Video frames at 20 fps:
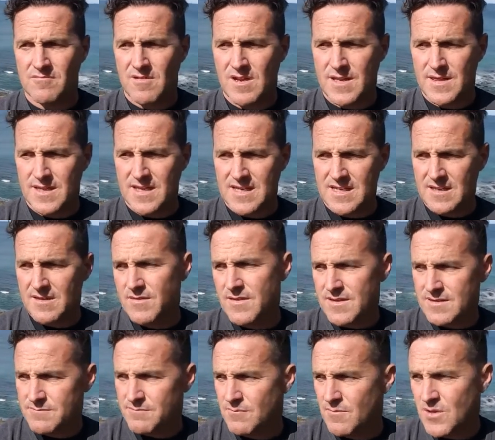And
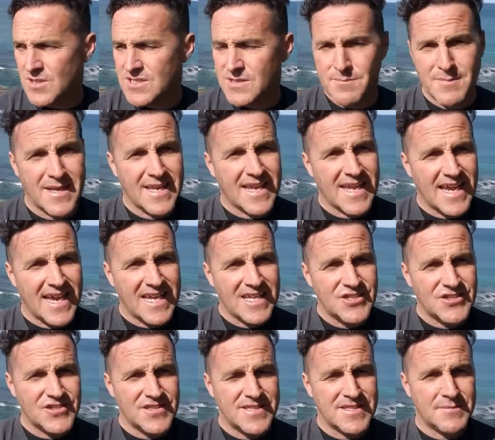there's lots of
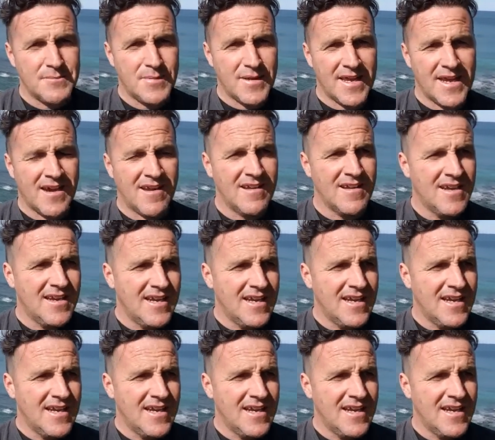medications about